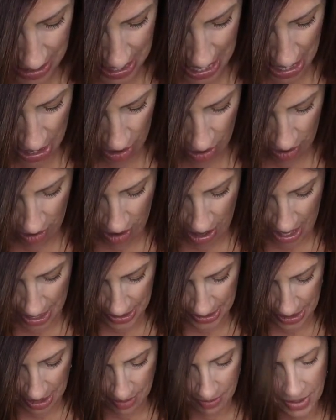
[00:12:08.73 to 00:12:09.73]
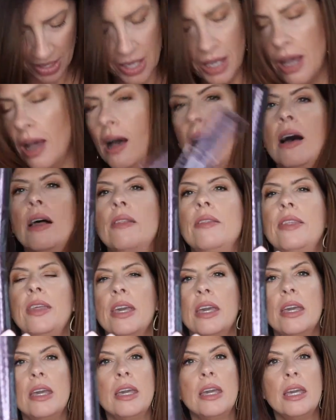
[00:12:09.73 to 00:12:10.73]
They are awesome.
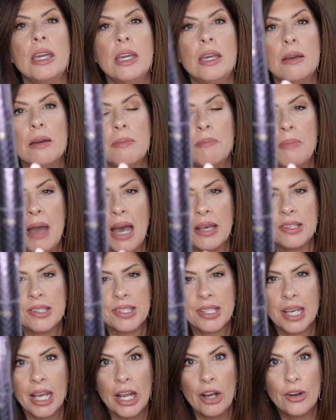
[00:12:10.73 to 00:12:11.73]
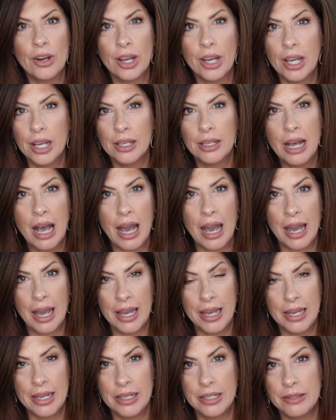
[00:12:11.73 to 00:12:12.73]
The mascara,
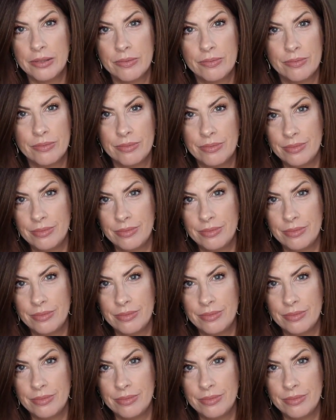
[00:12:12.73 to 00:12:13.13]
I